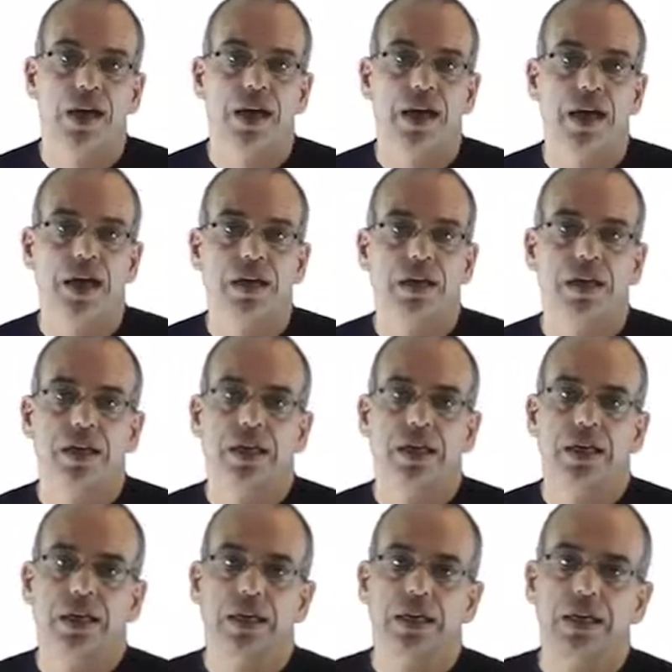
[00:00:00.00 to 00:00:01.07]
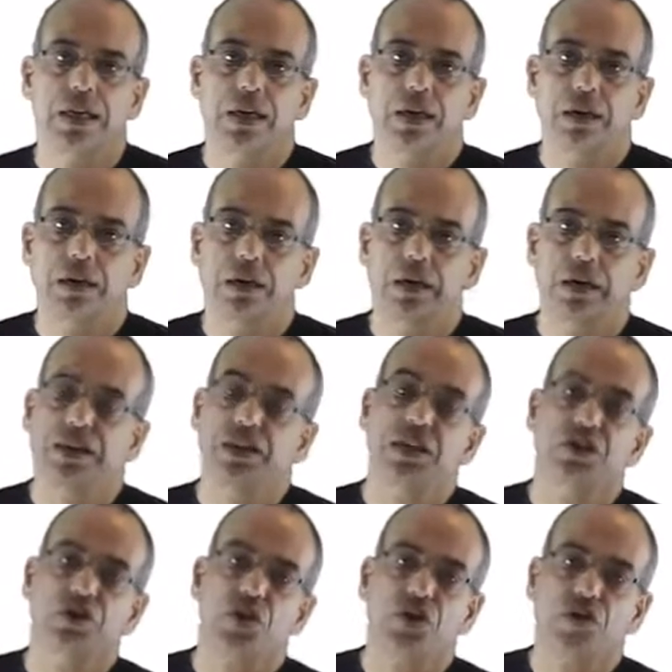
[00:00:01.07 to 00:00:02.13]
And uh, it
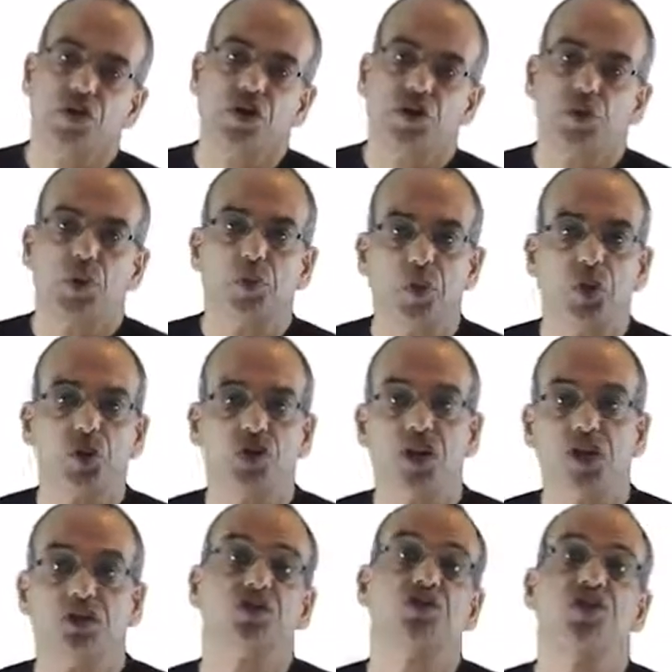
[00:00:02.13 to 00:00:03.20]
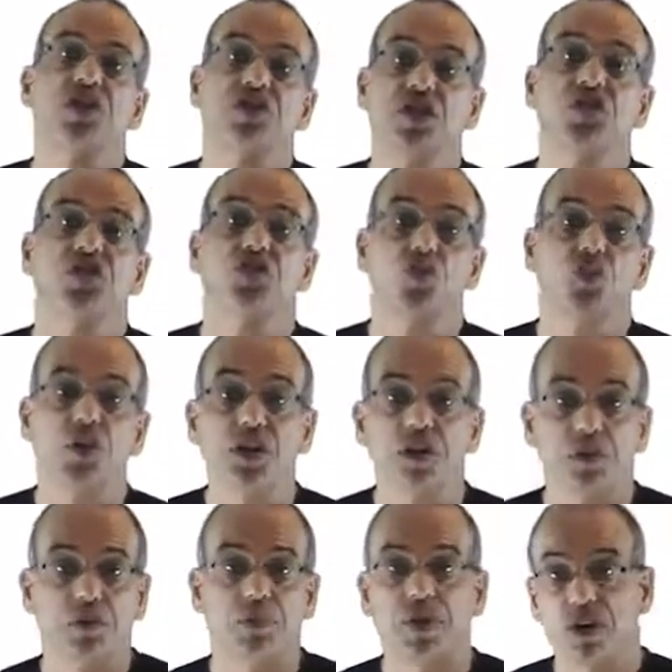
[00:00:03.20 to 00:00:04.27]
is reverse proportional to transistor
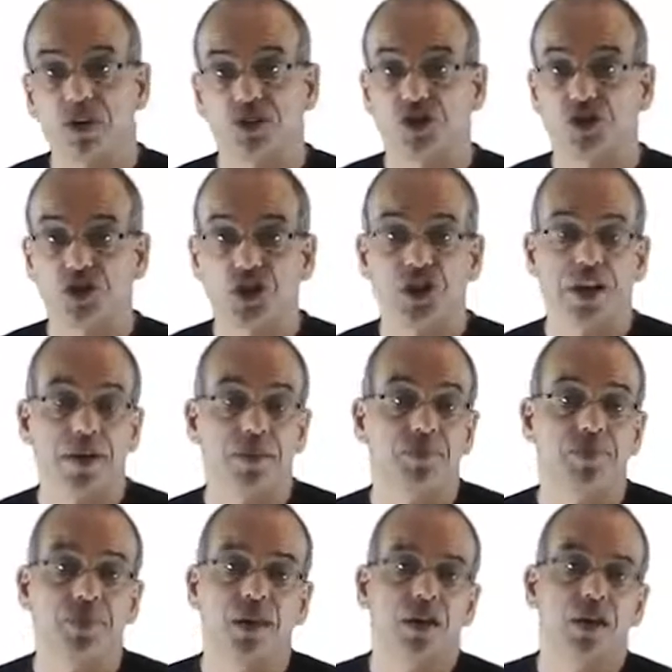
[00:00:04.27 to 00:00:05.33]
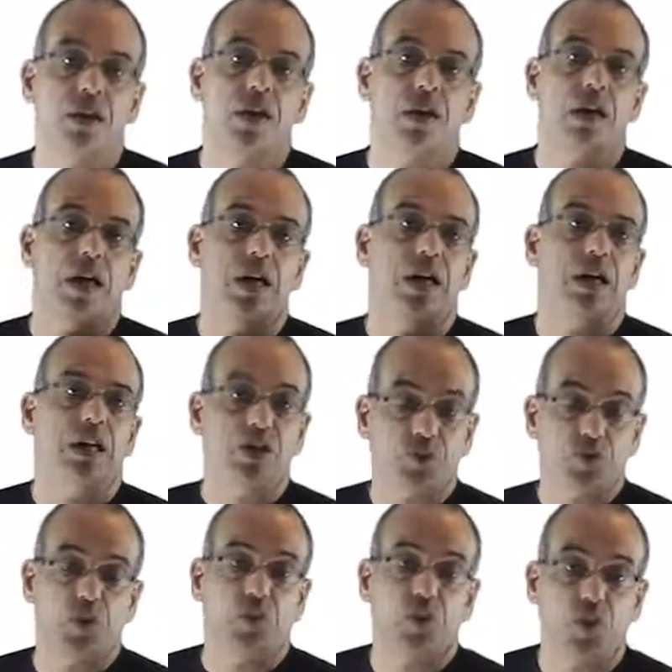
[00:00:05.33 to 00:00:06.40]
width because GM uh, is
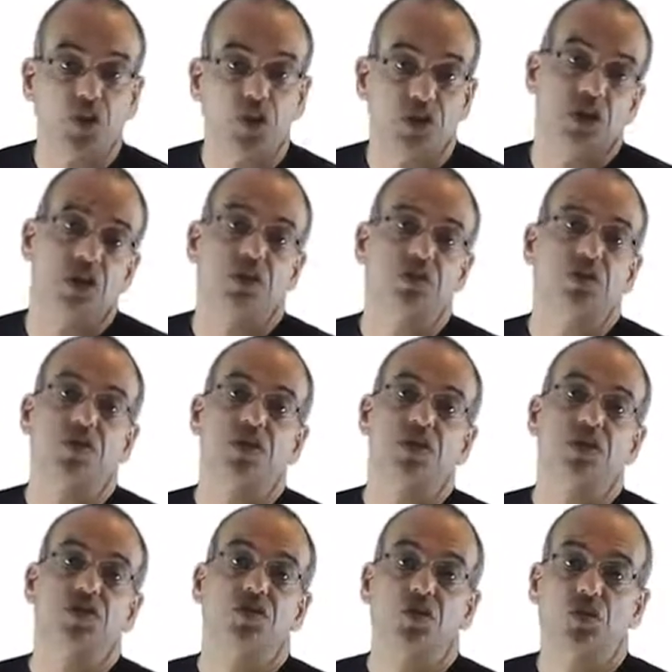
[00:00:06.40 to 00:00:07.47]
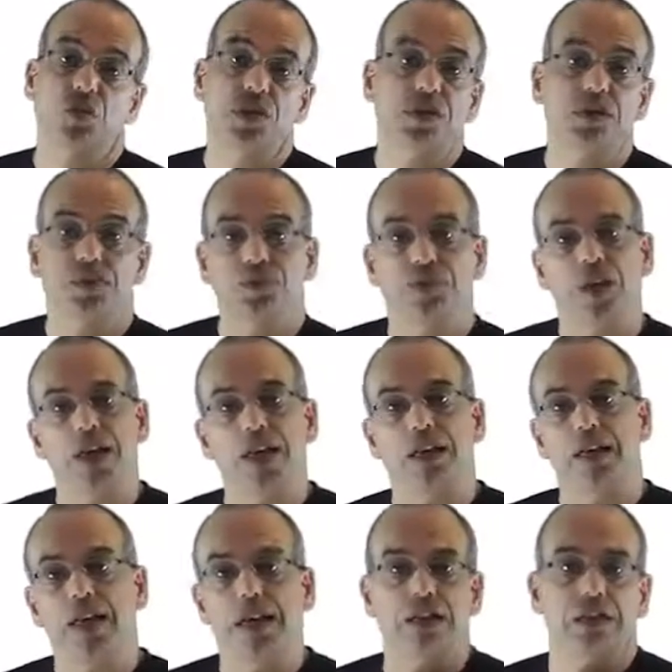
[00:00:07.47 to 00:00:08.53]
proportional to transistor width. And
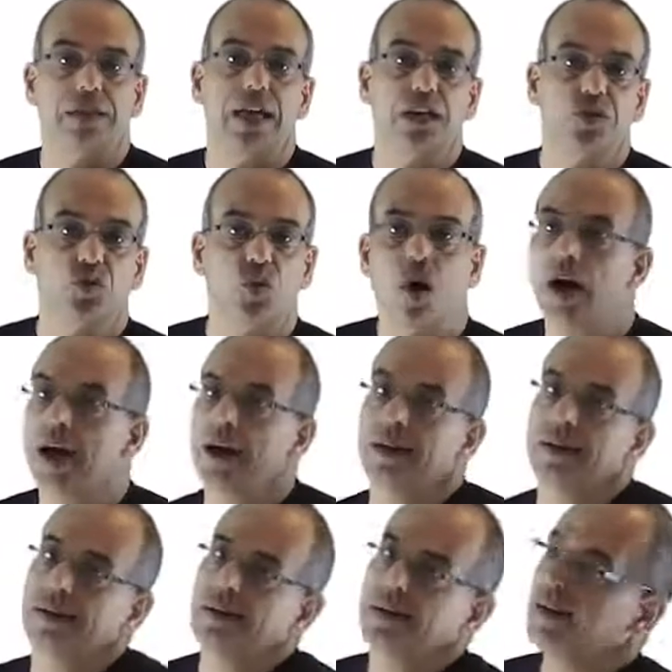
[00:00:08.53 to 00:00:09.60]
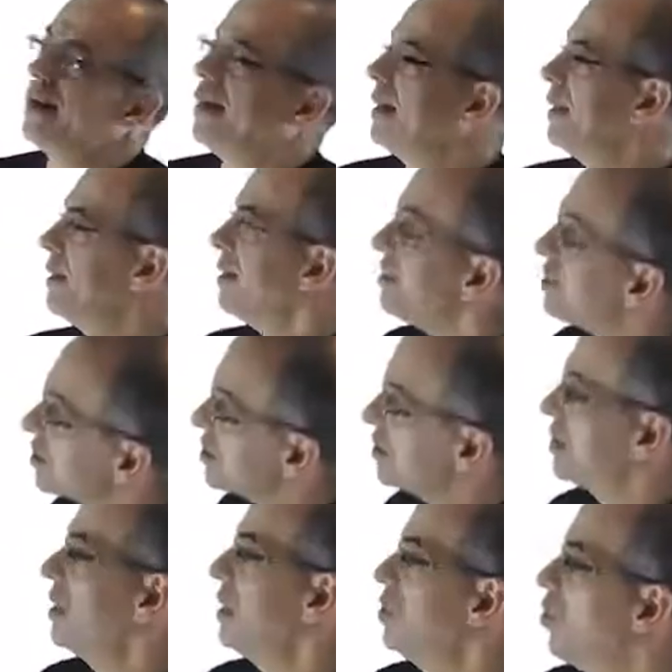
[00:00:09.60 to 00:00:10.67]
that, that's why uh,
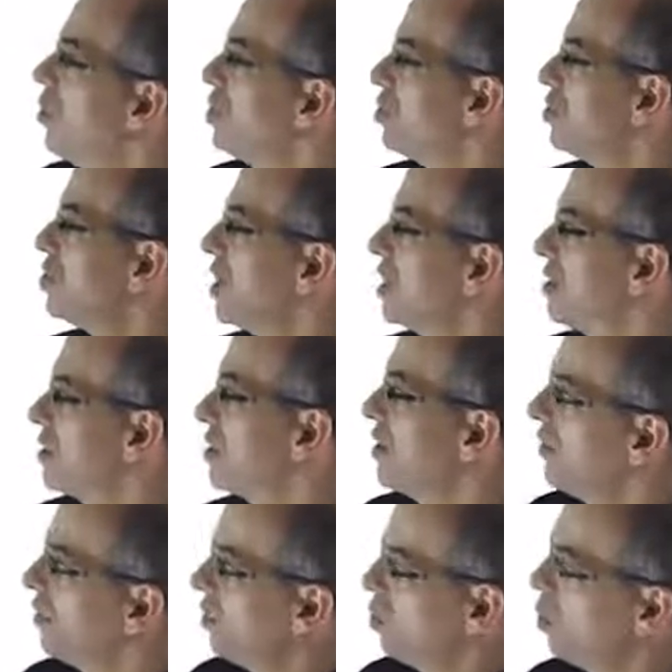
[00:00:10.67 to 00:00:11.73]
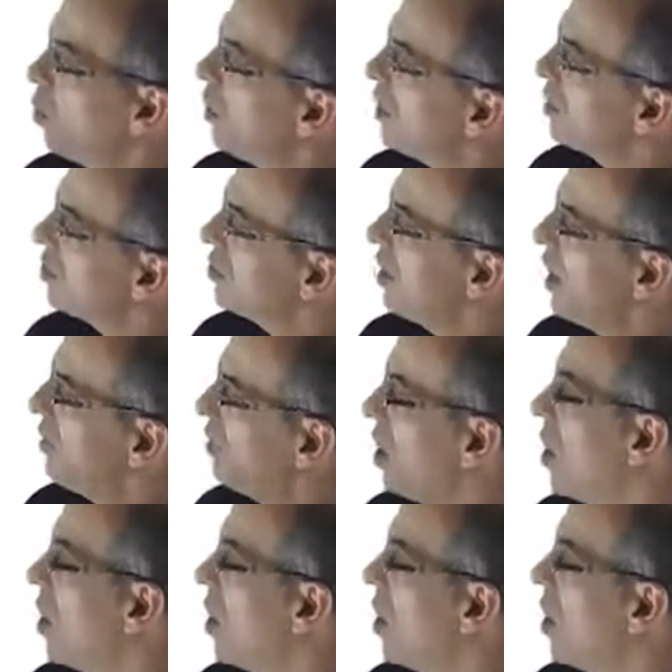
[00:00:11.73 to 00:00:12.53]
this equation tells us that if we want to have